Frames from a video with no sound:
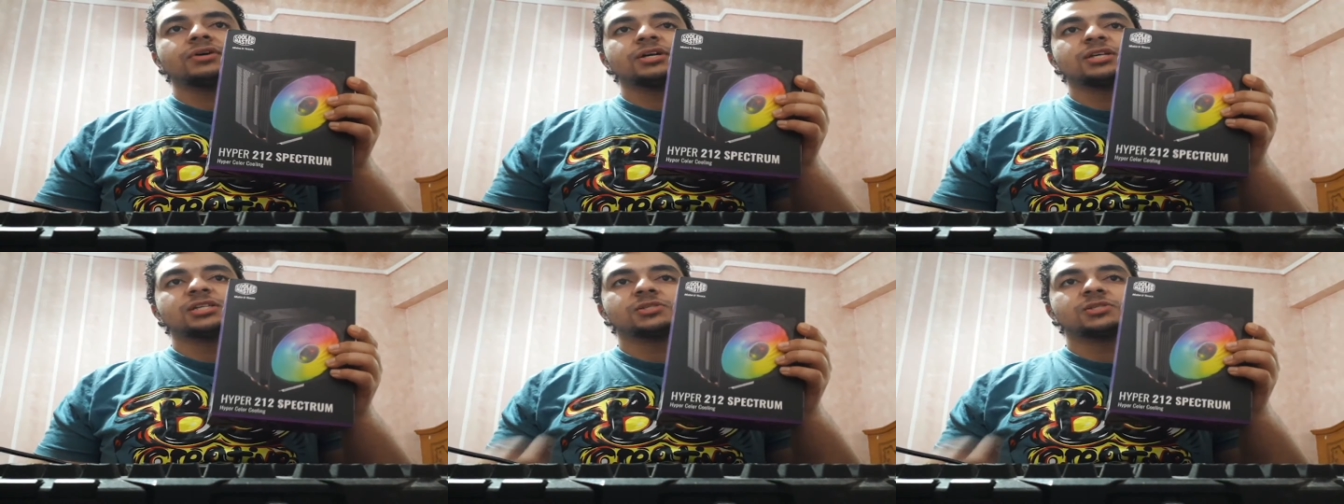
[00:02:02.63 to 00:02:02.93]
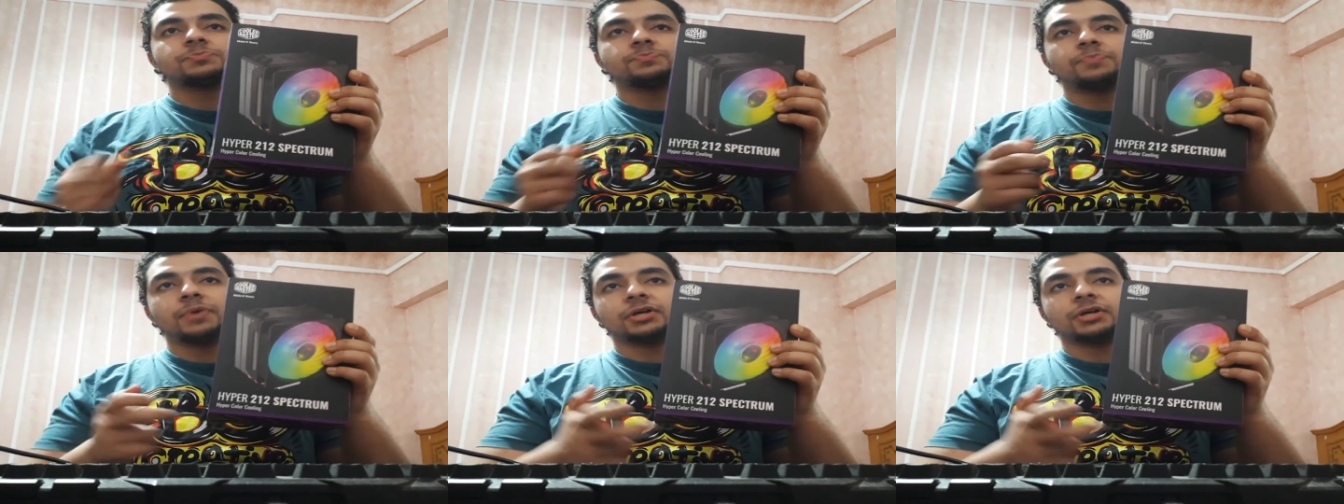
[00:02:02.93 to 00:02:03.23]

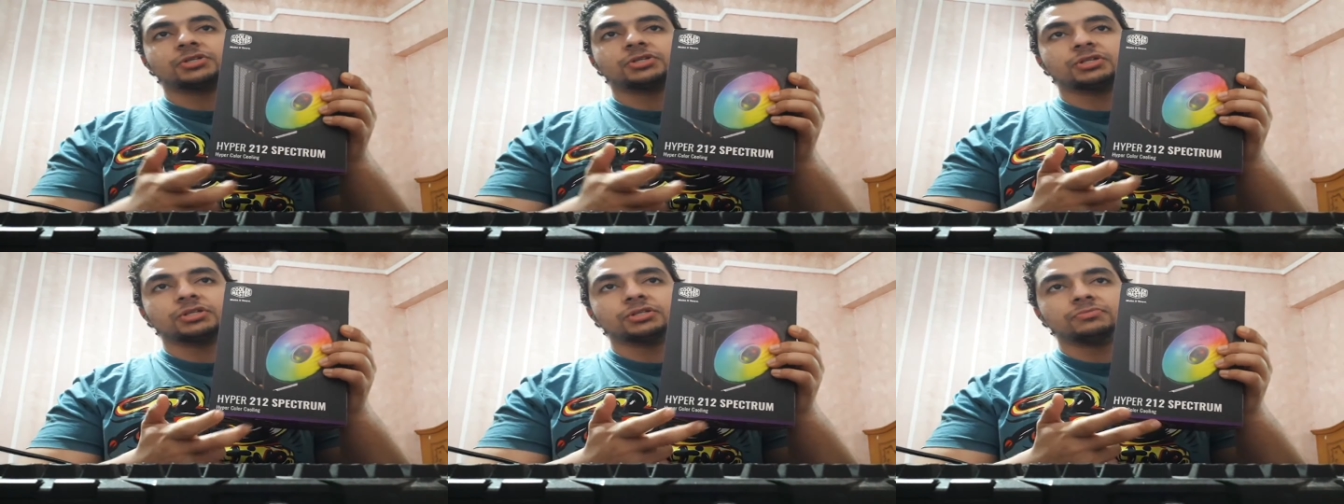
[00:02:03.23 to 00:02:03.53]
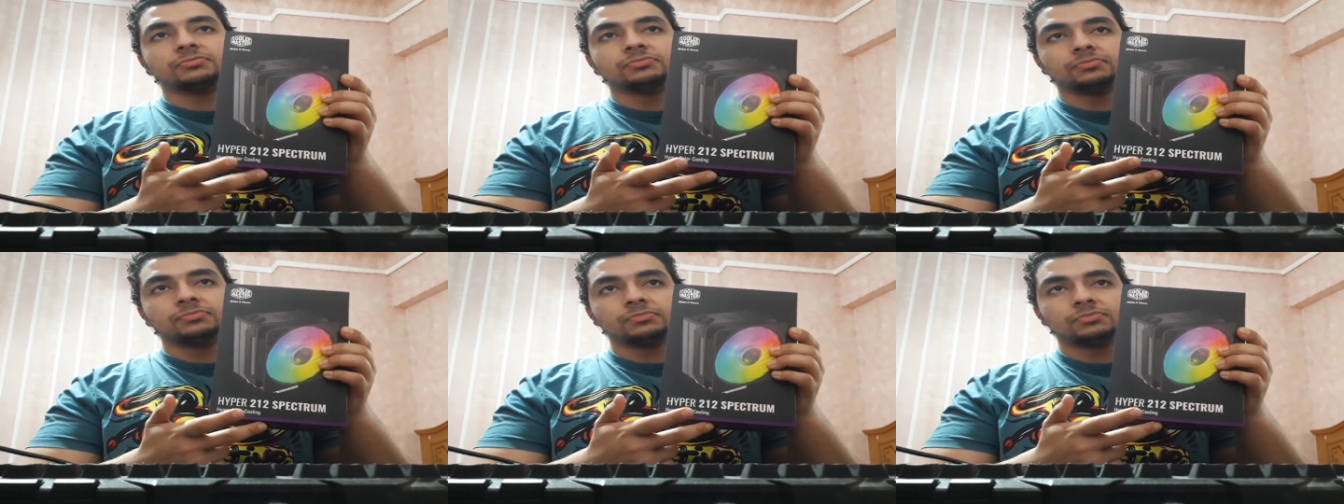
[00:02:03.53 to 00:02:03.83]

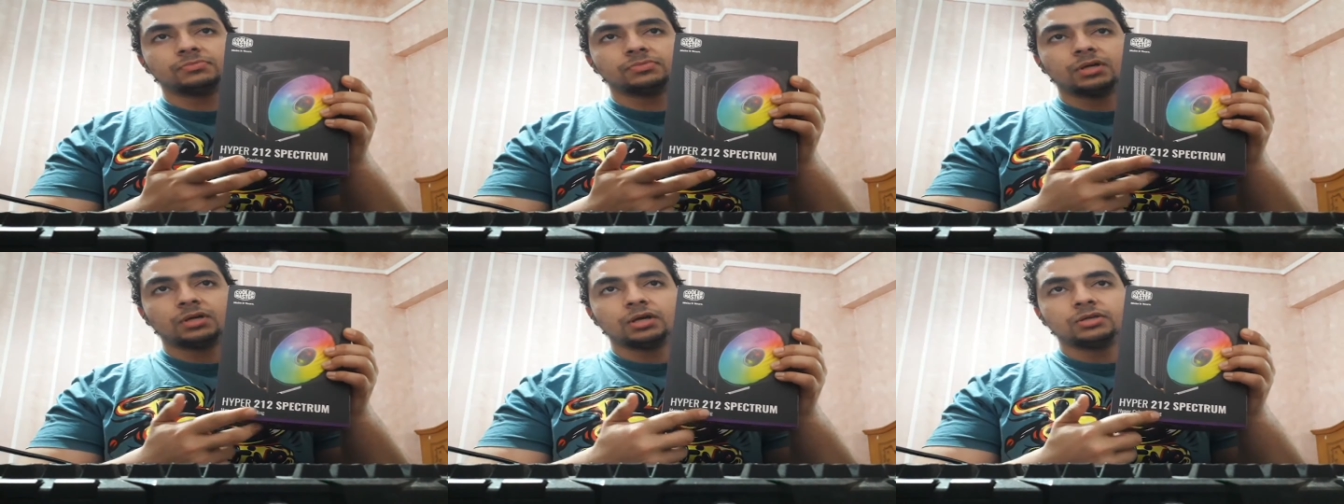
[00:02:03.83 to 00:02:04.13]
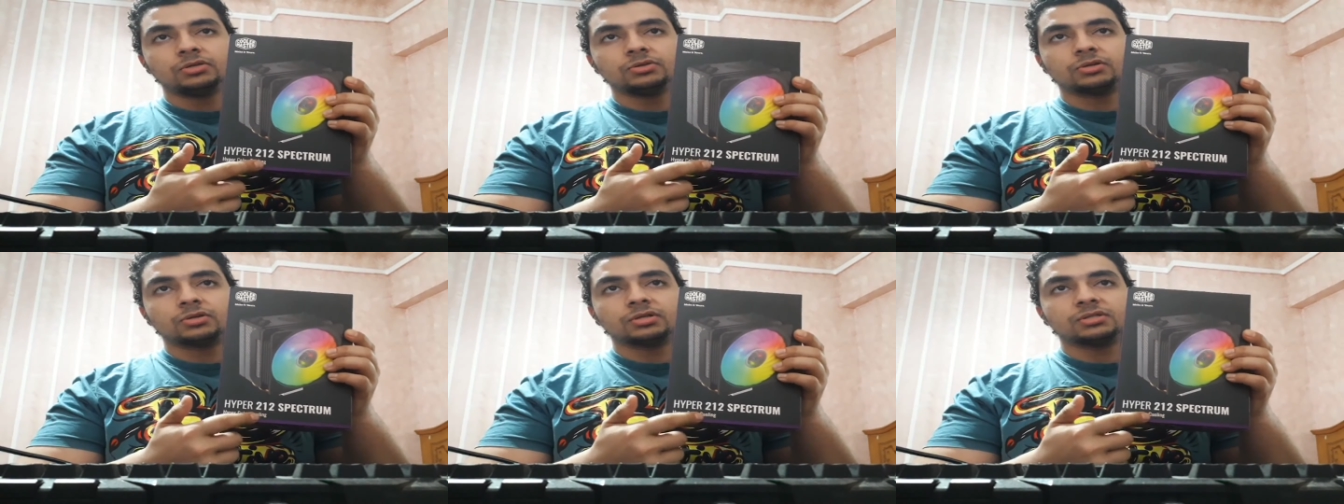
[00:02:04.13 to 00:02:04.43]
Spectrum.
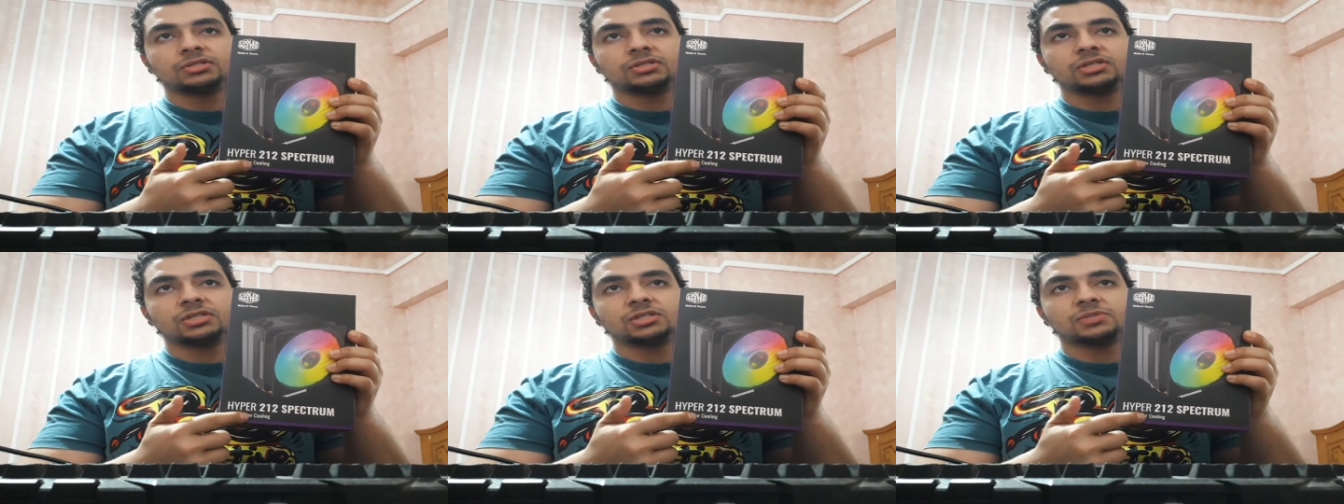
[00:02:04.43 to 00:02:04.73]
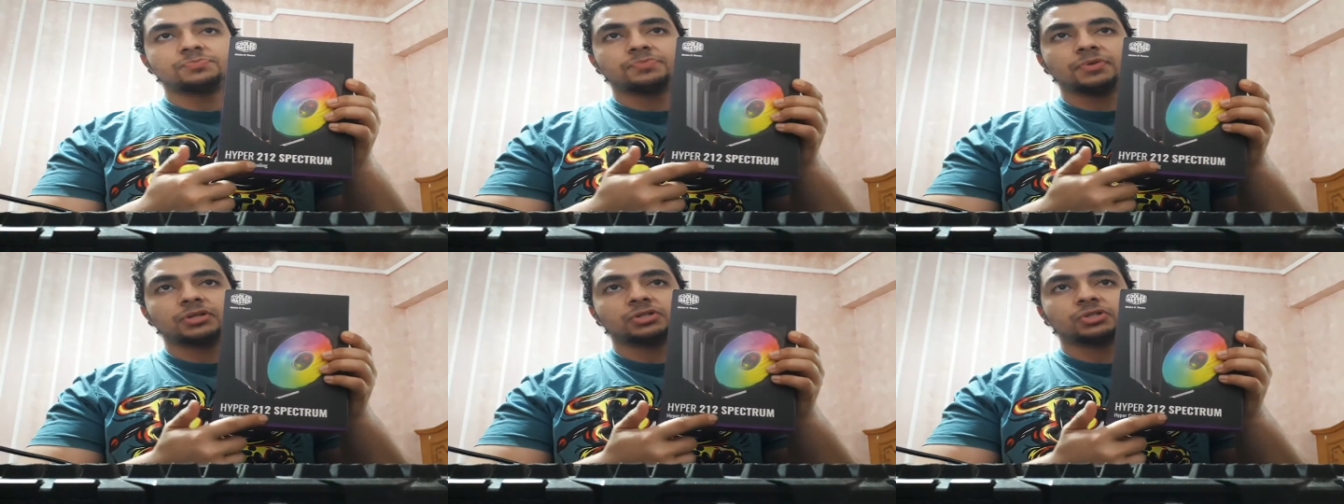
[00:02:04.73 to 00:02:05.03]
You can see
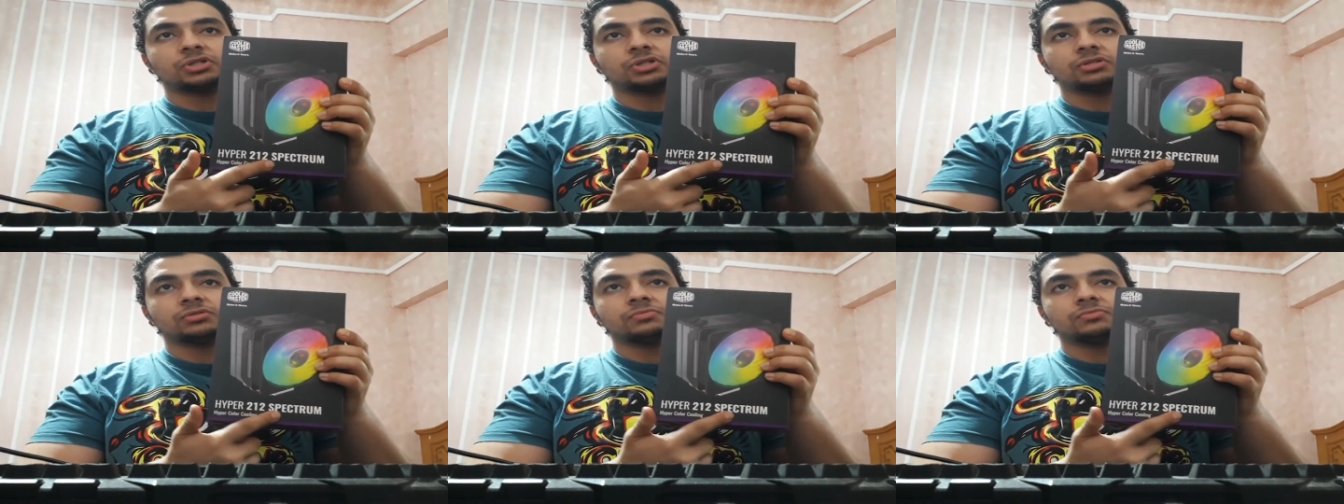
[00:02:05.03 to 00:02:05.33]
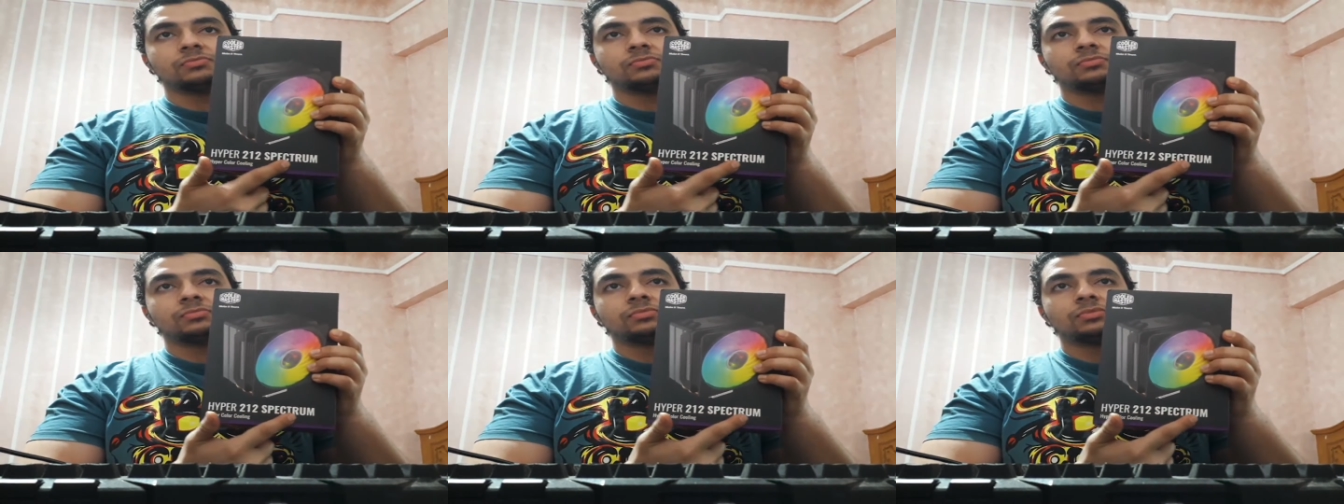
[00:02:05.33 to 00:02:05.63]

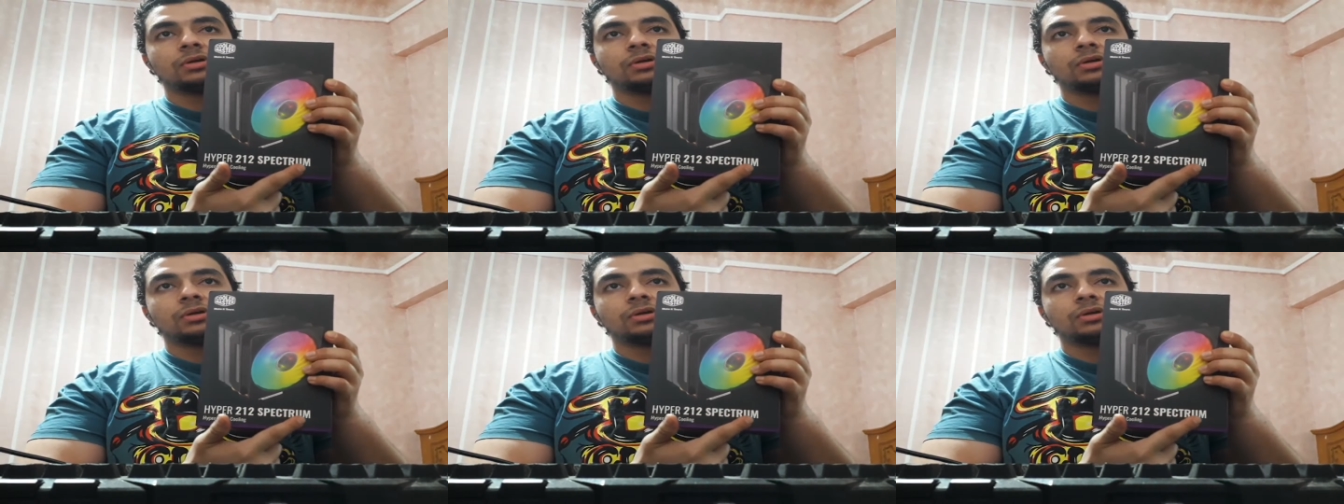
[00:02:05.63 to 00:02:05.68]
Spectrum.